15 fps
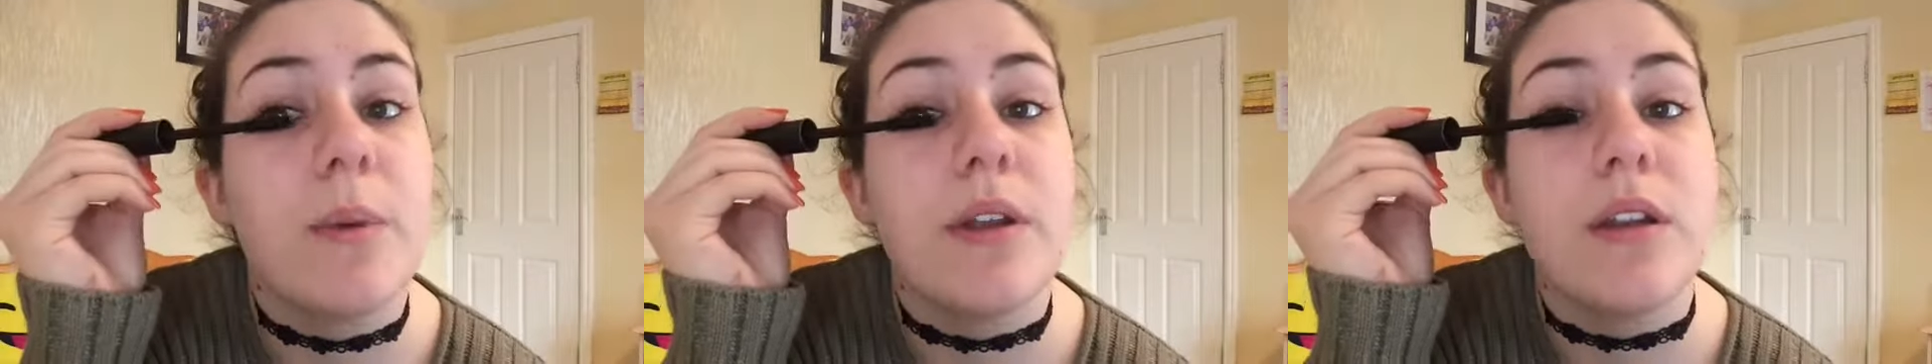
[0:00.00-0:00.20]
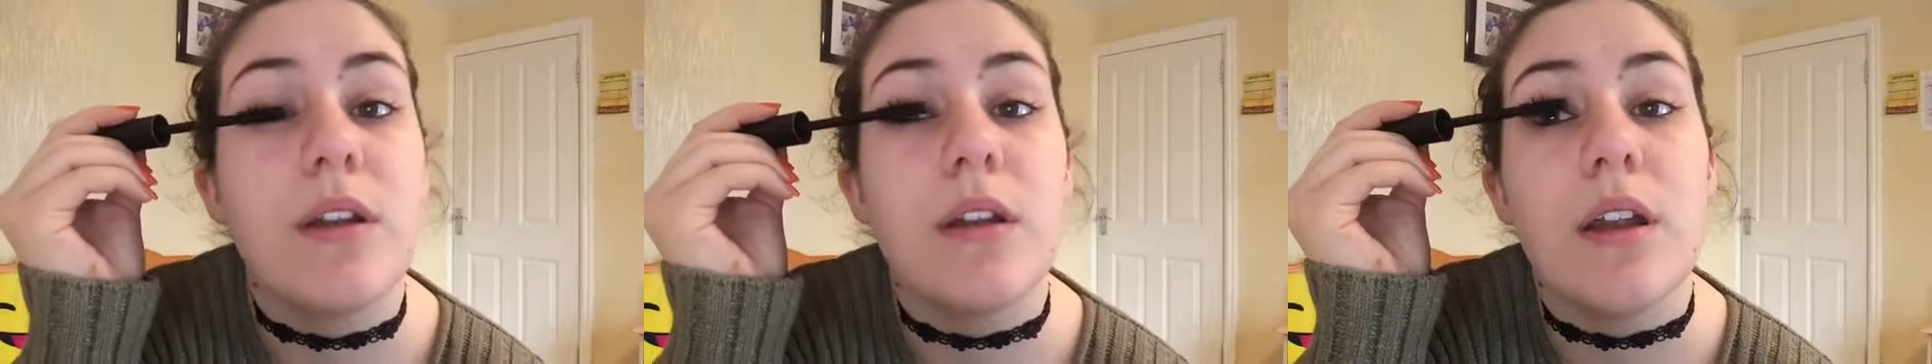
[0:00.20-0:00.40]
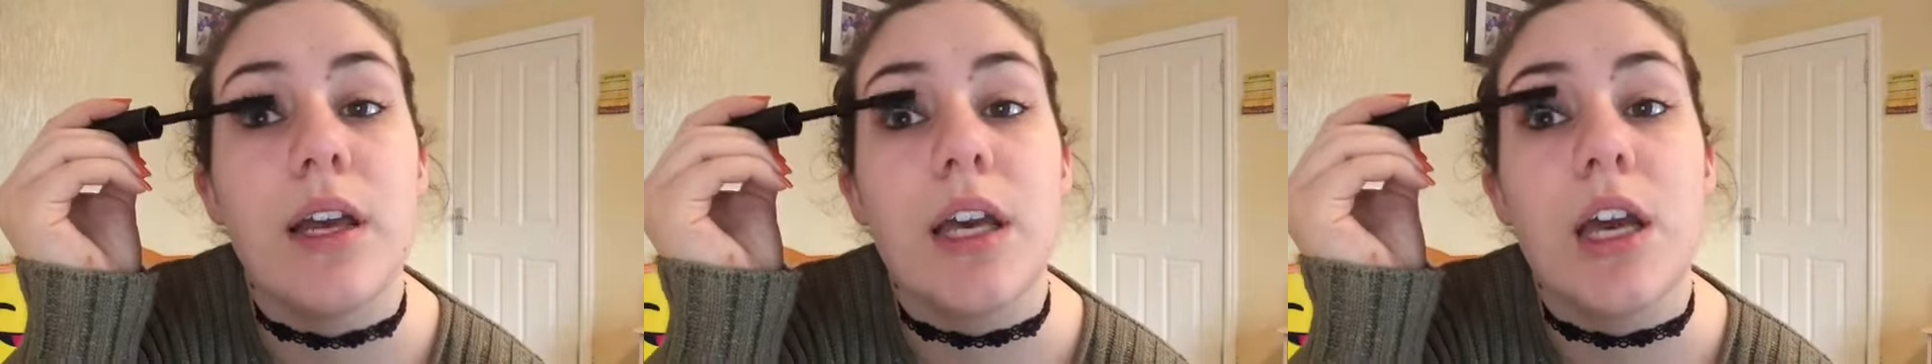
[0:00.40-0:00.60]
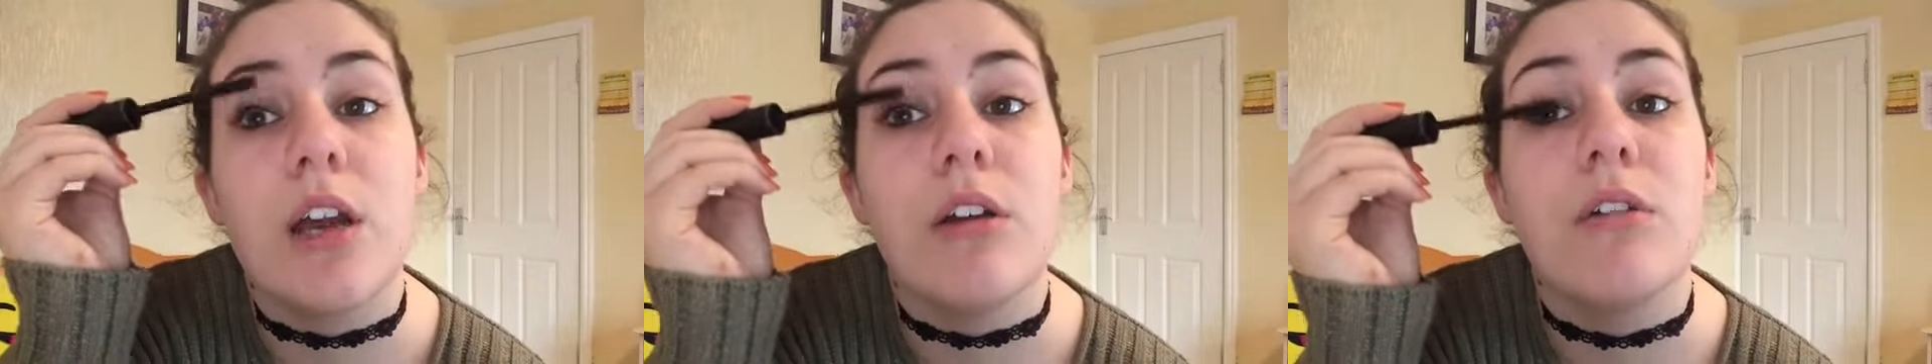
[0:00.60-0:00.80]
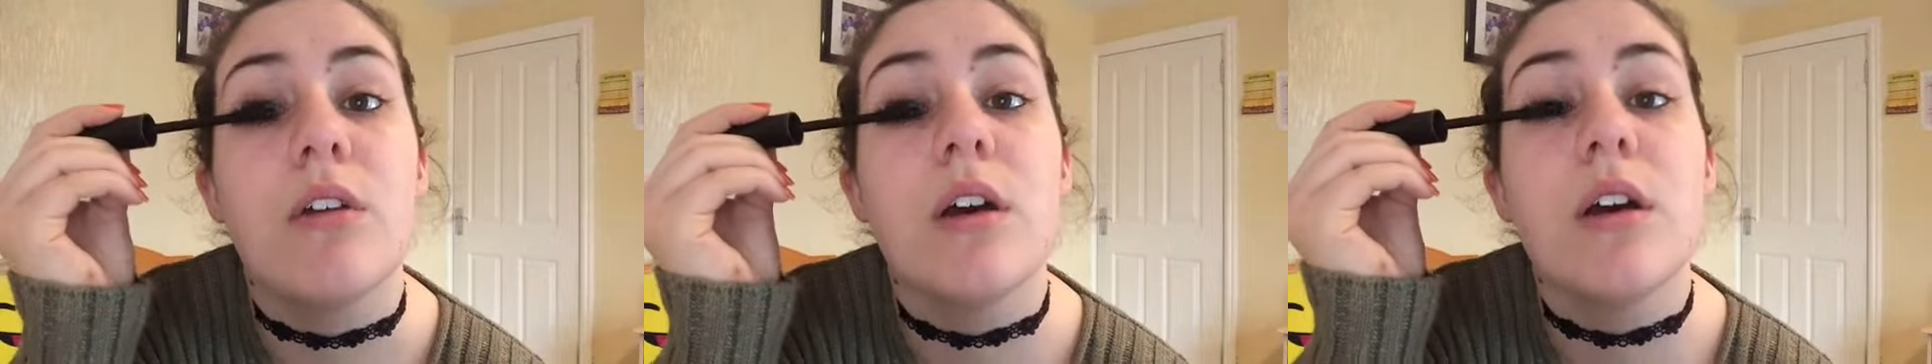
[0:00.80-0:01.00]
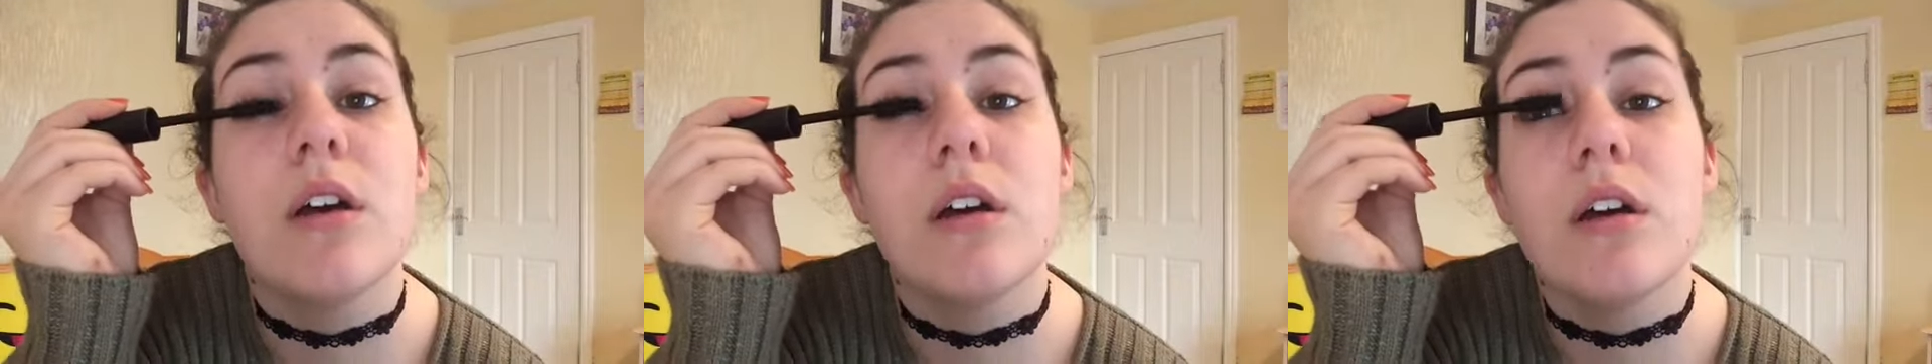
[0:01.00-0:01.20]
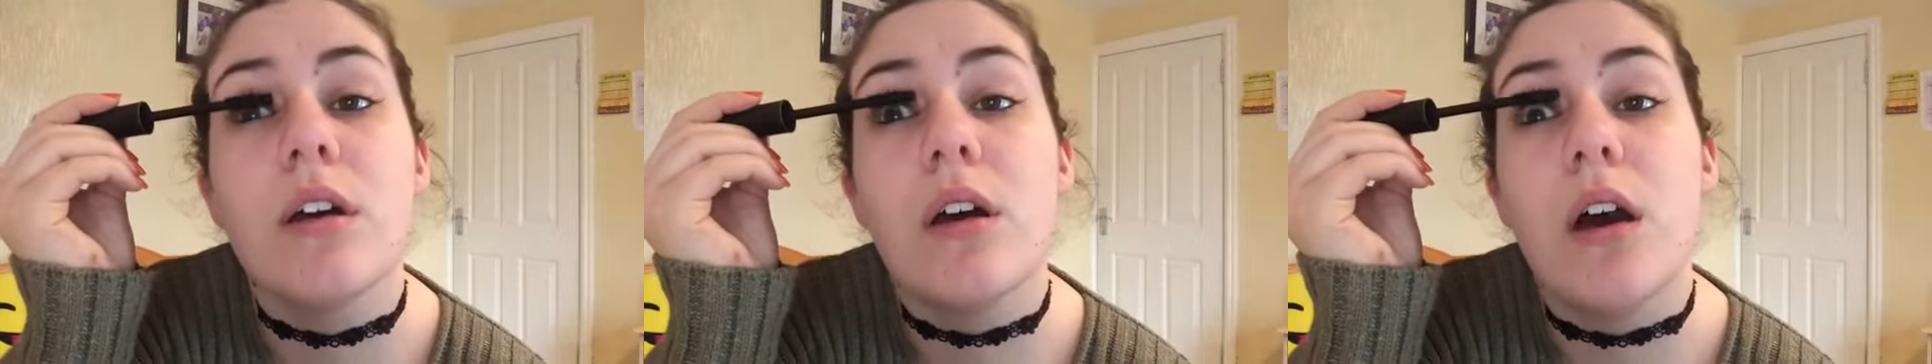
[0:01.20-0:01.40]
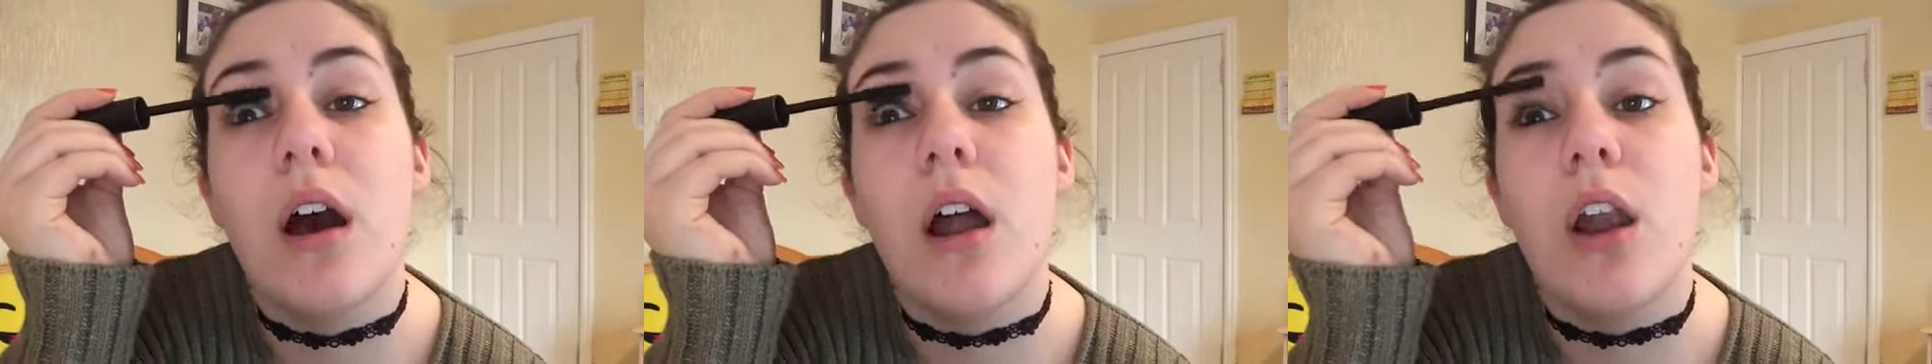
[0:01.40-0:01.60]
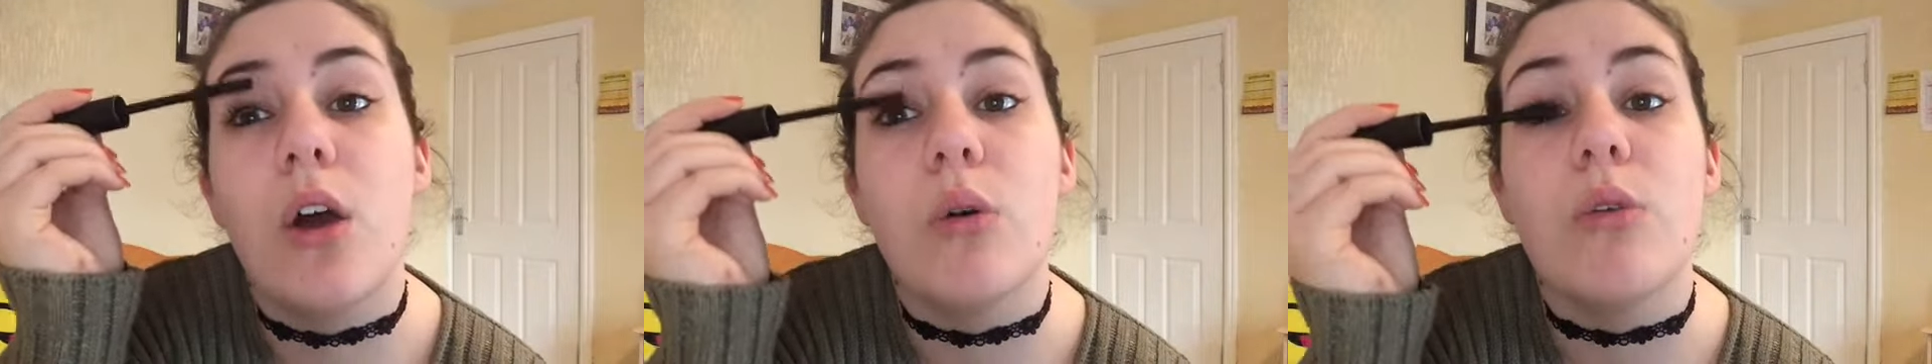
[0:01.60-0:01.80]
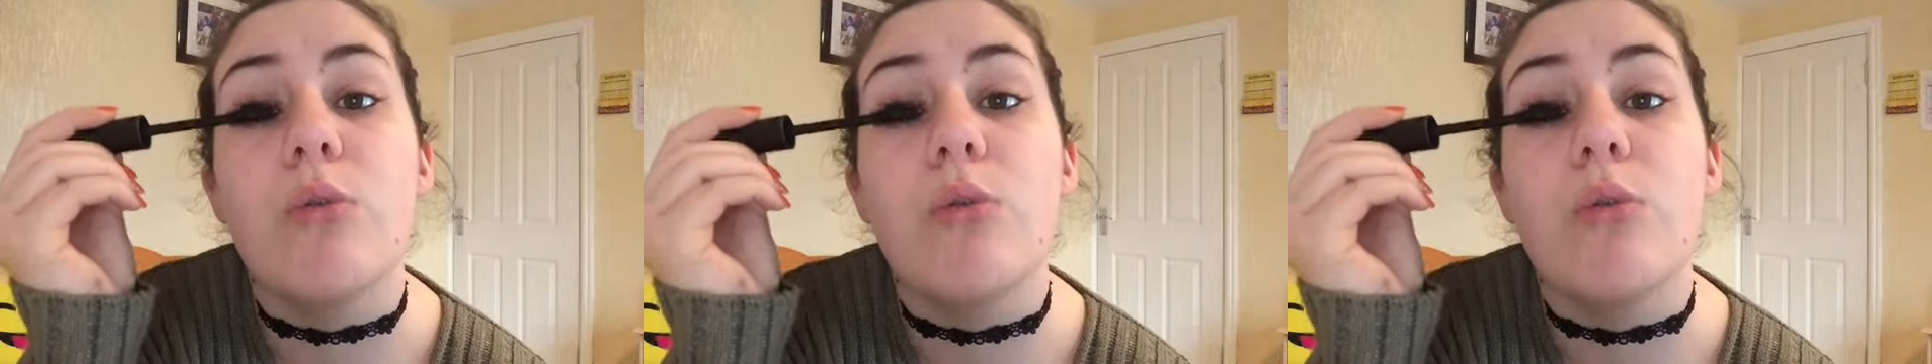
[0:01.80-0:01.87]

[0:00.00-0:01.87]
I didn't like go along